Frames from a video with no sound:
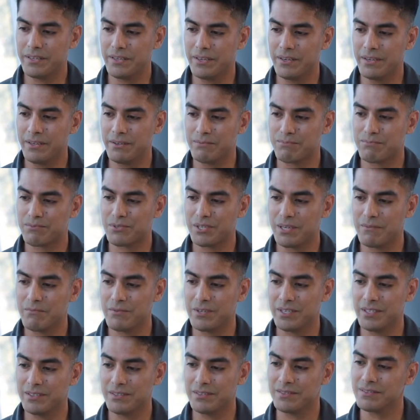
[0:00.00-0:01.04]
You know,
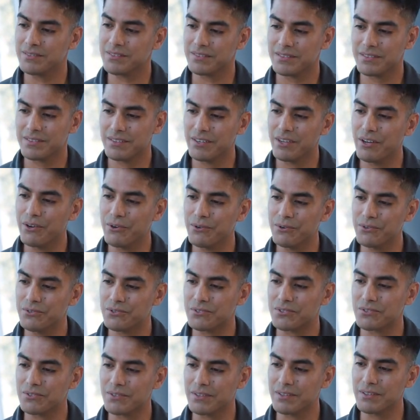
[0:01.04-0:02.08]
someone
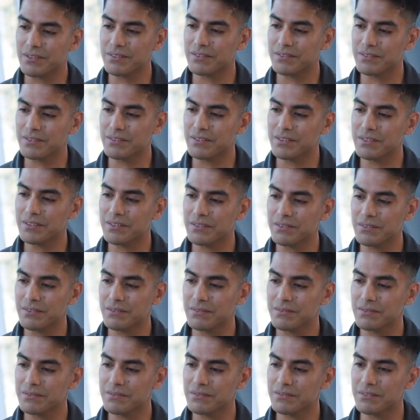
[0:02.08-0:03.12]
whose
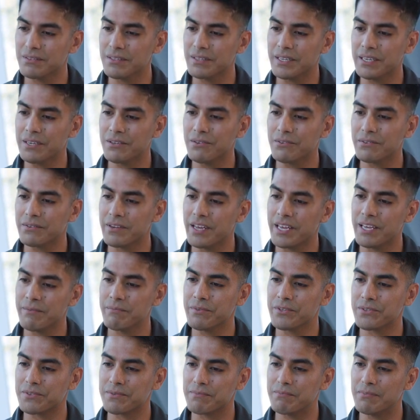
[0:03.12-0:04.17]
legal
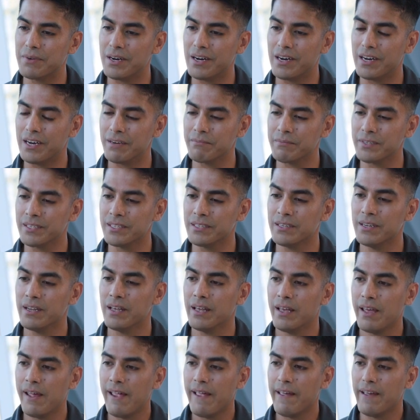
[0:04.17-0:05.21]
name is Muhammad
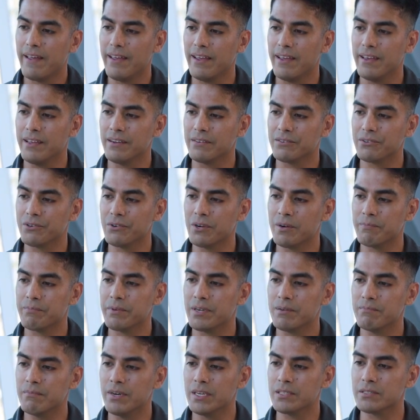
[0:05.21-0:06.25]
and grew up
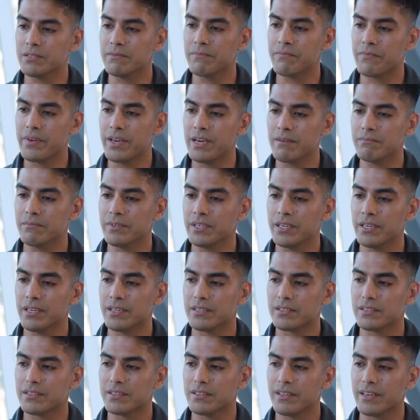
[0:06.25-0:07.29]
in a Muslim family,
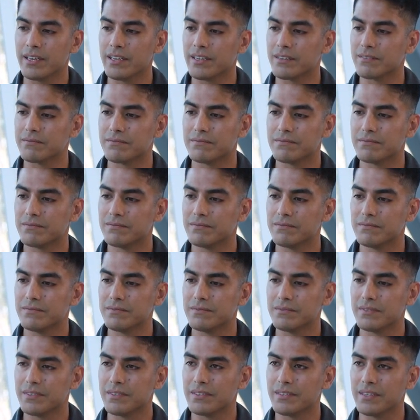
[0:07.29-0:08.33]
like,
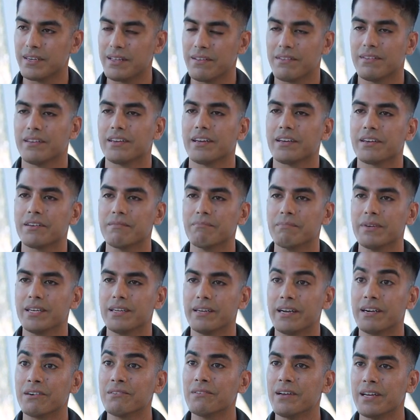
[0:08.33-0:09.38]
I think I could be
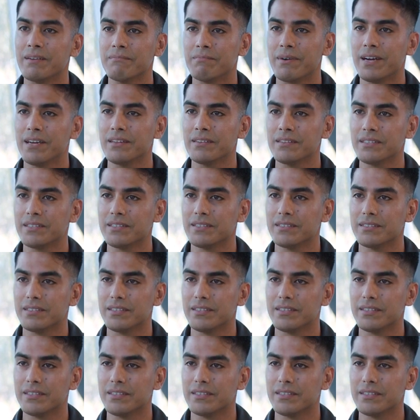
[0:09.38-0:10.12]
an airline pilot.